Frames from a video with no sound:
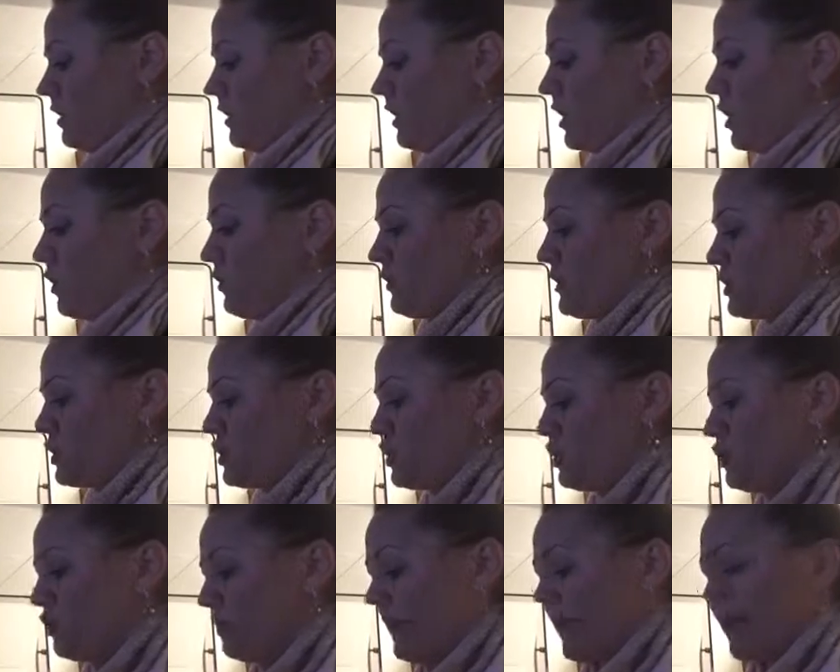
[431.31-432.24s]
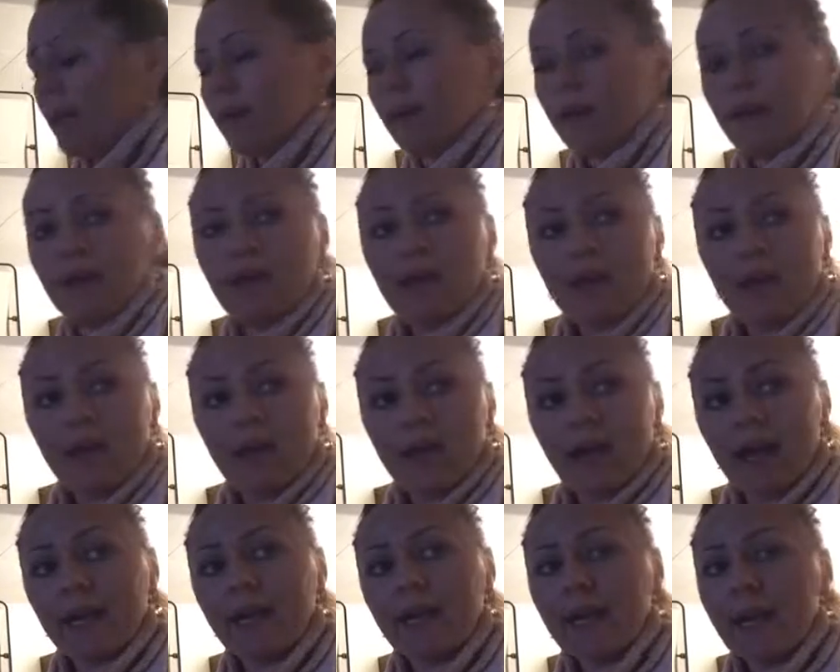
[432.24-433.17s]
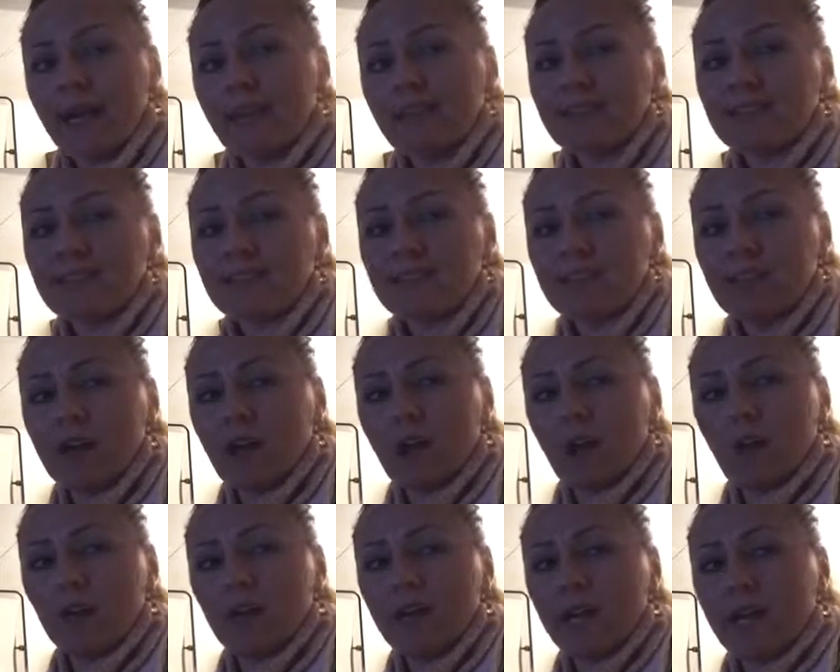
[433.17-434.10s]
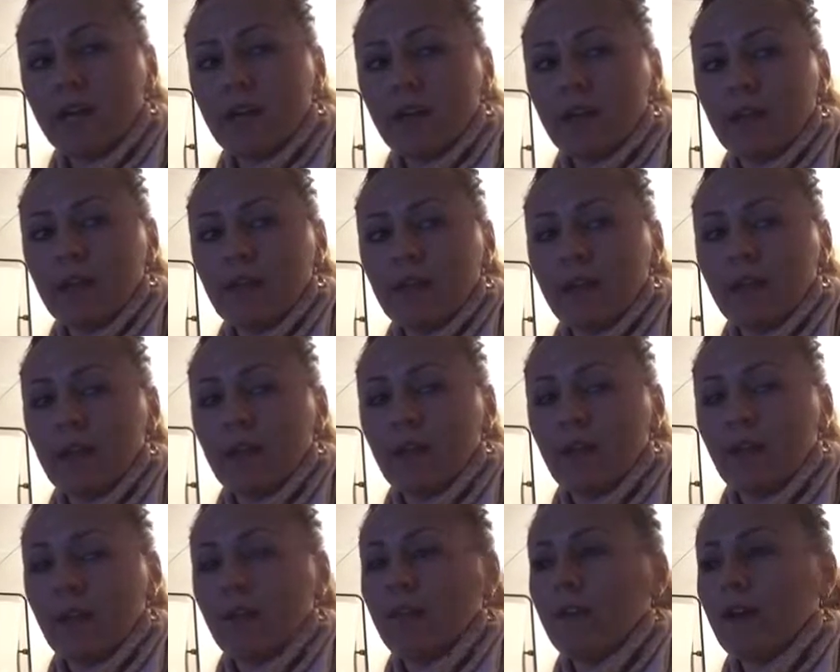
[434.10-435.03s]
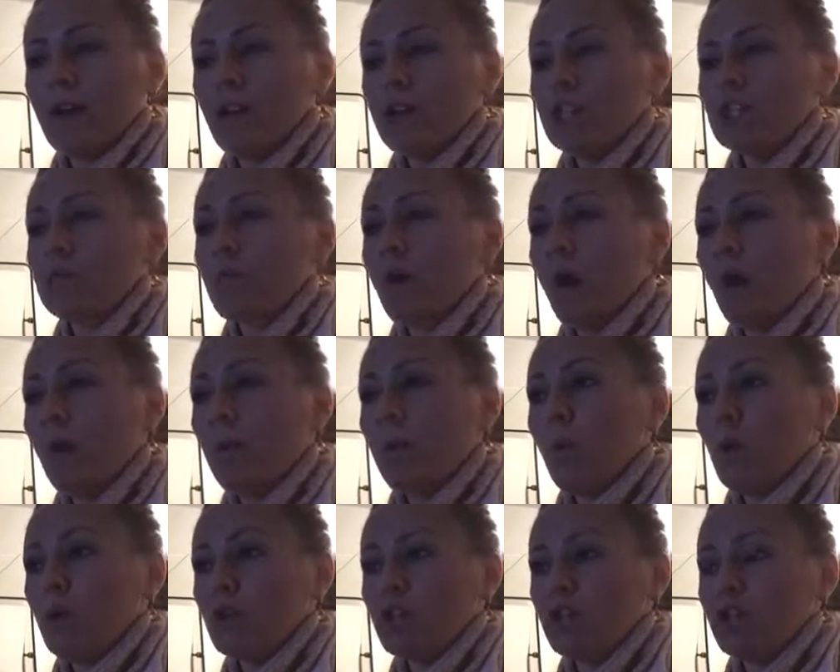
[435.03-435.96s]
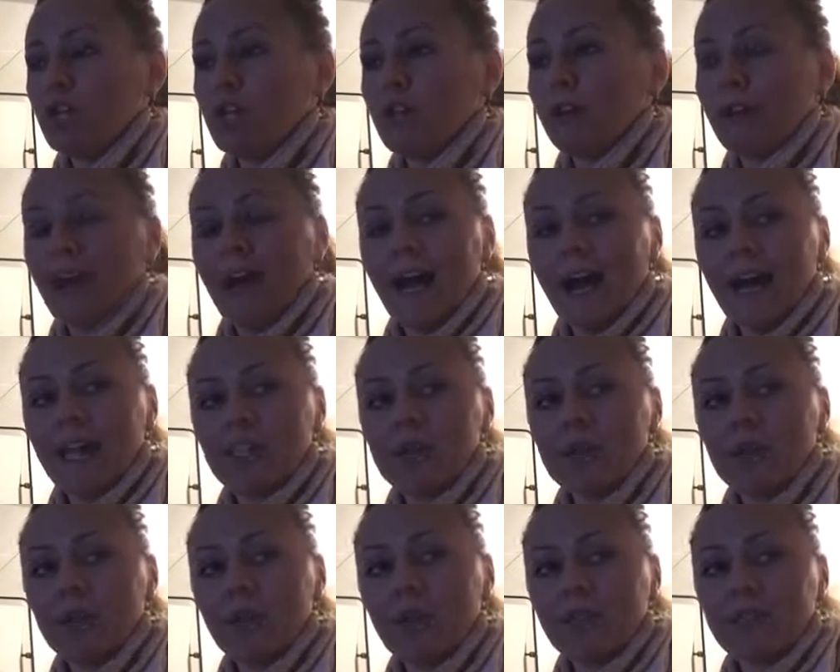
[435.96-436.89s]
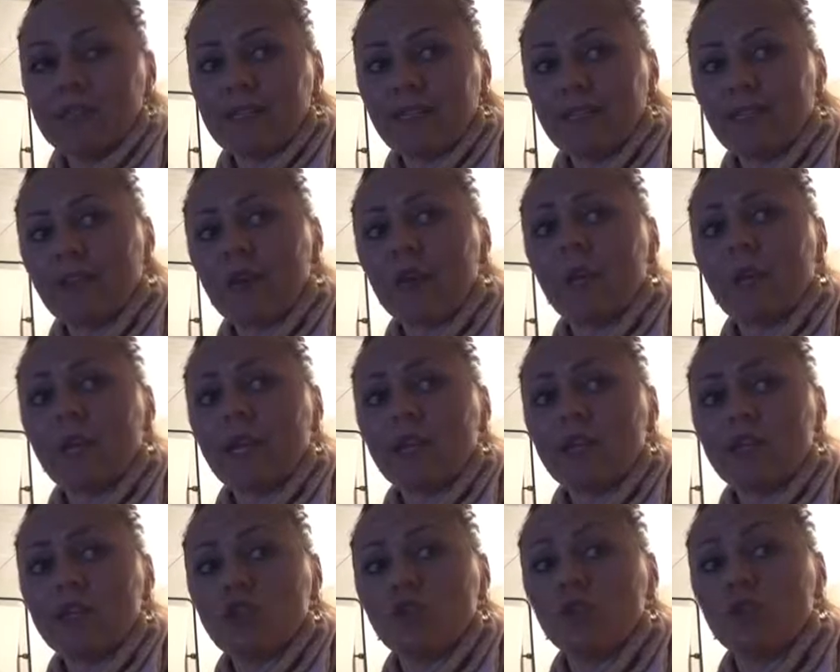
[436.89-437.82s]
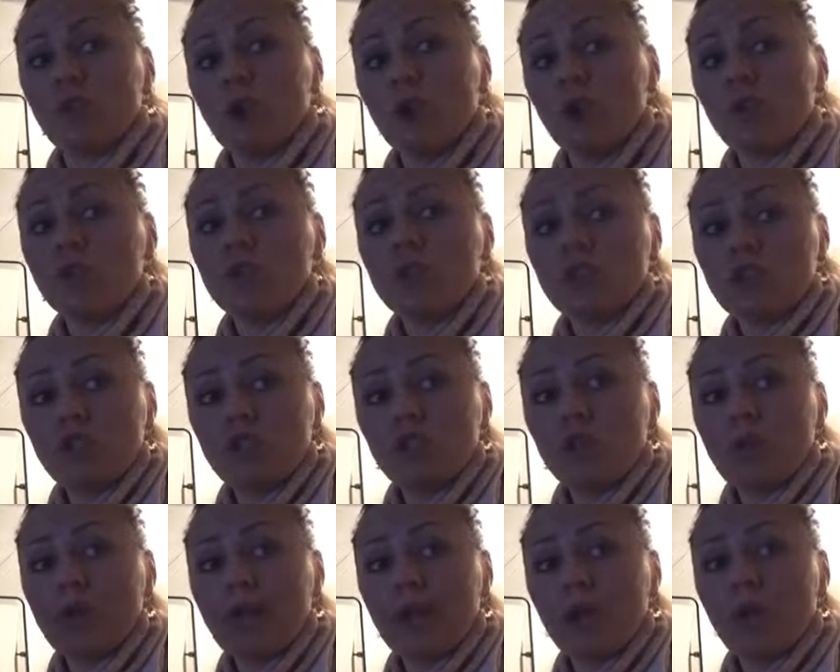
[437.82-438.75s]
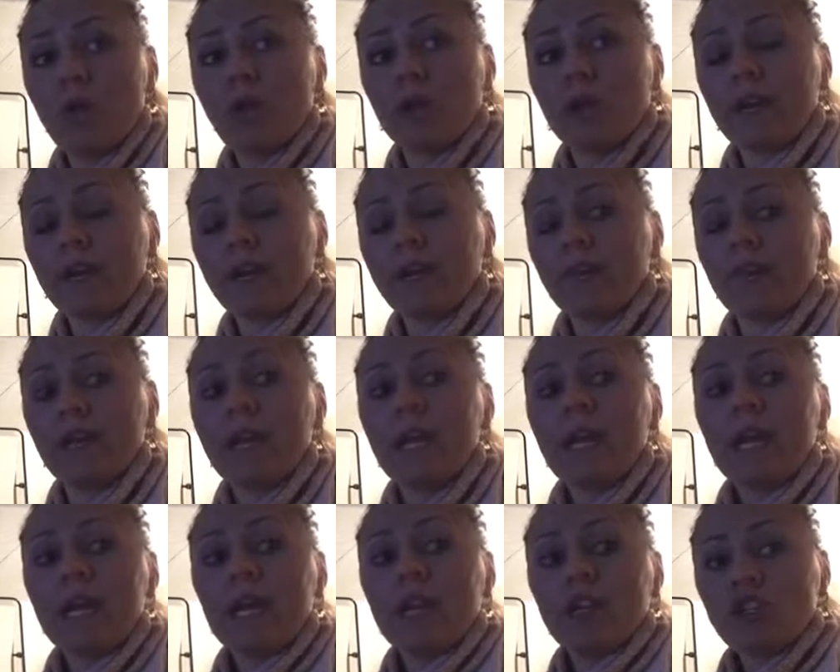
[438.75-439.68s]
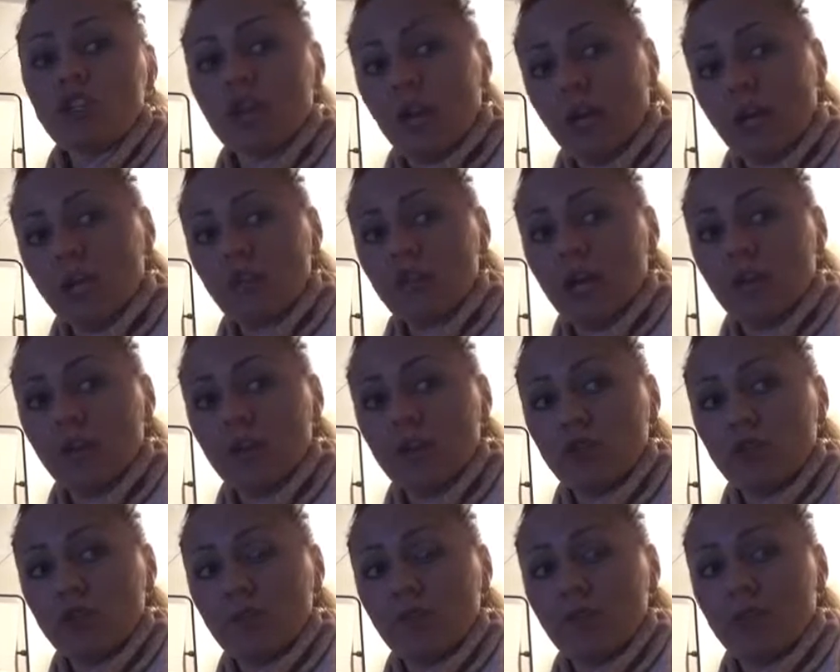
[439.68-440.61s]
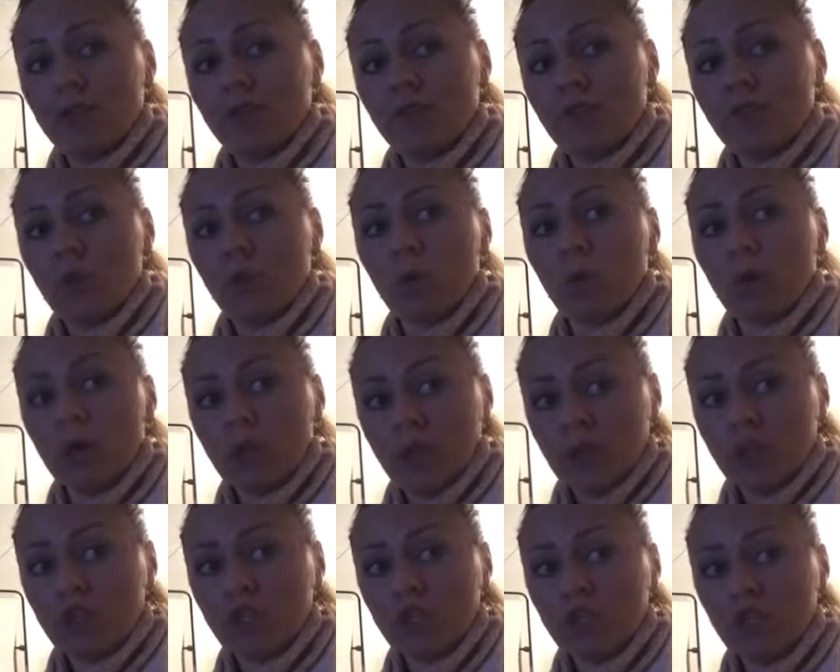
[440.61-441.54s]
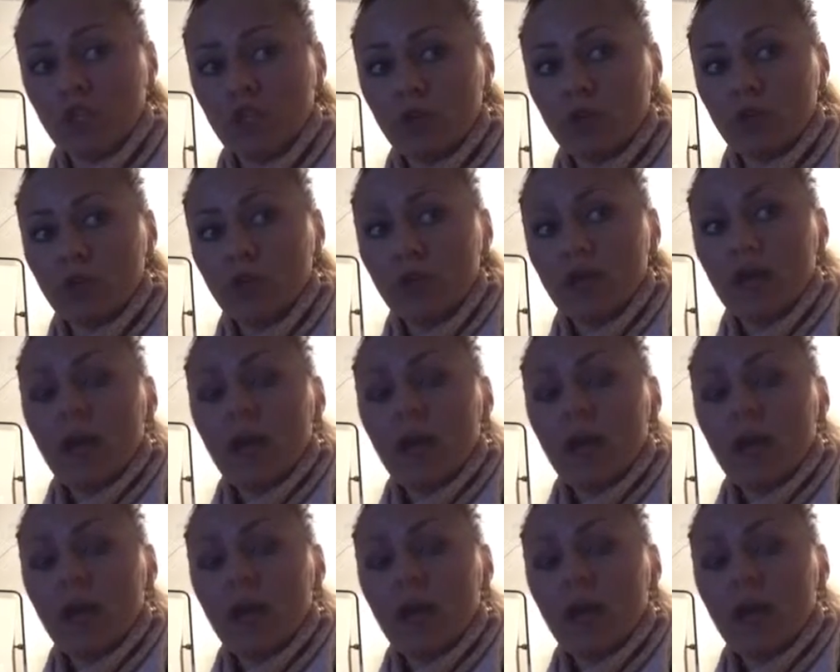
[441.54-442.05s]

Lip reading: load the tubing. Again, this is only a very small portion of the hospital that's even going to load the tubing or even change out the tubing if there were an issue.